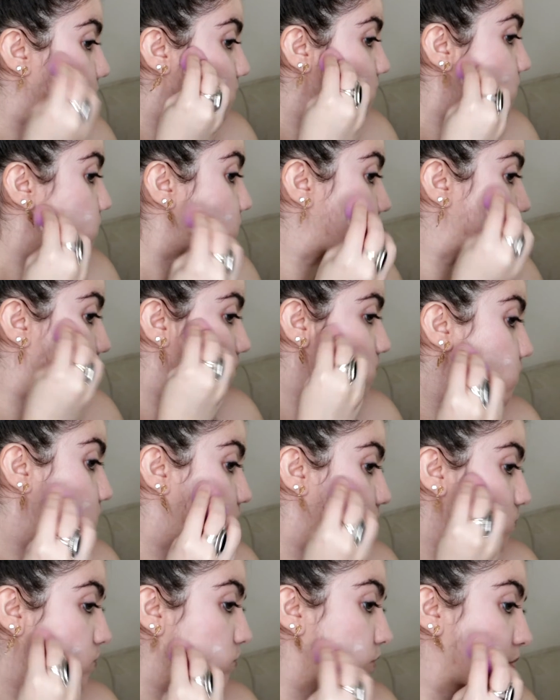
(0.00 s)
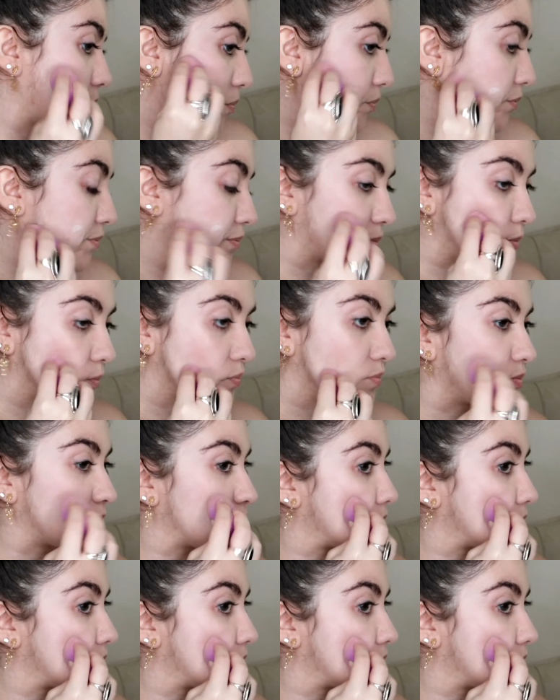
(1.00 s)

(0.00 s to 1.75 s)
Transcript: cream makeup palette I have and